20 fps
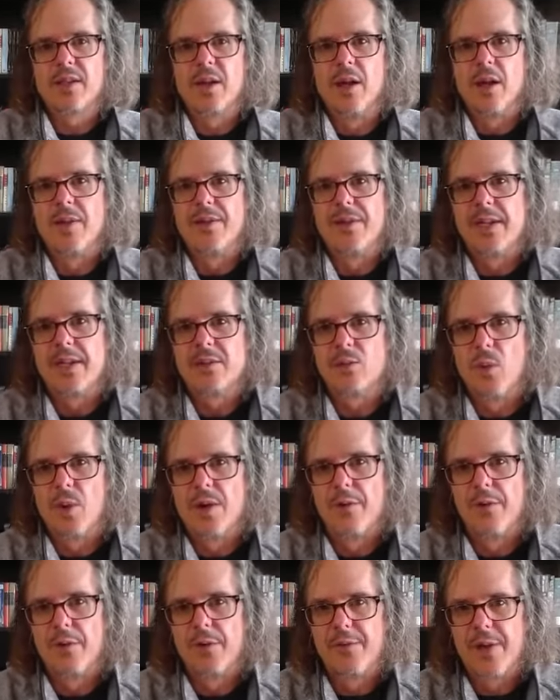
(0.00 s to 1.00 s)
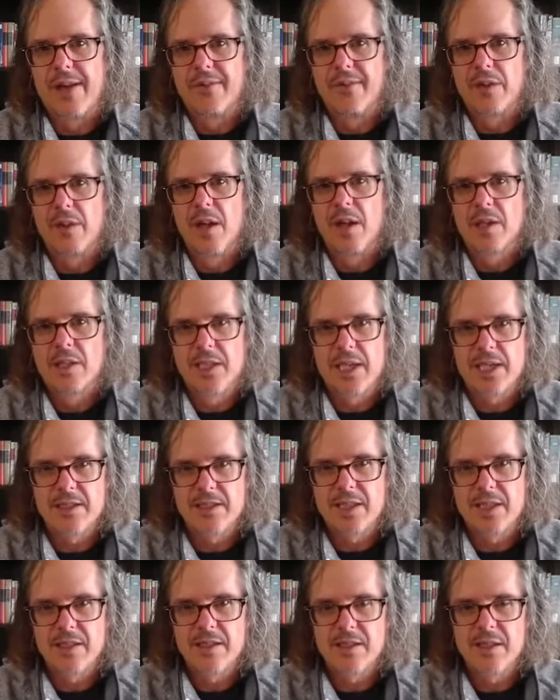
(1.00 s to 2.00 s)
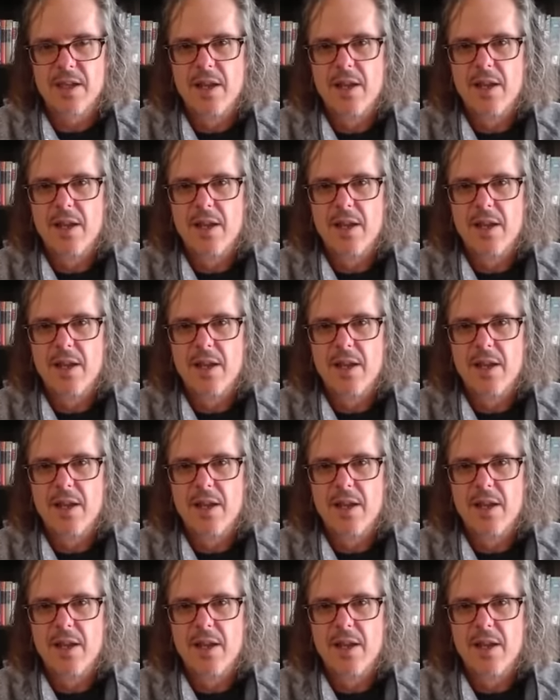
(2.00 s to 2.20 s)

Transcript: on these wonderful five o'clock tastings.